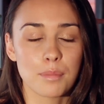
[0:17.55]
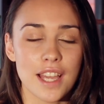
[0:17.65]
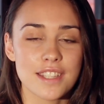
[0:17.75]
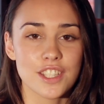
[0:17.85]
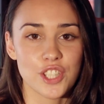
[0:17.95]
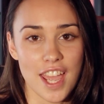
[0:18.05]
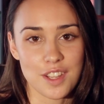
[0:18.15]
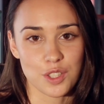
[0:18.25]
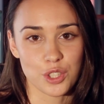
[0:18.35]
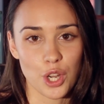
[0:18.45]
plus the
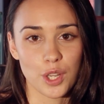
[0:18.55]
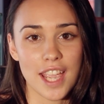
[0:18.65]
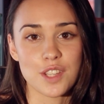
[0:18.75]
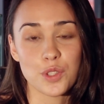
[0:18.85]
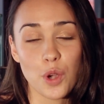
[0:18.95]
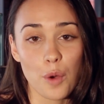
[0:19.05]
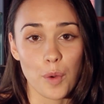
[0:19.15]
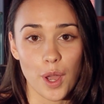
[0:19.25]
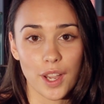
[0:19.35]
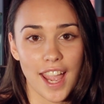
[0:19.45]
chance to showcase your
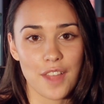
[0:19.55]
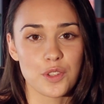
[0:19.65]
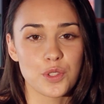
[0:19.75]
work at the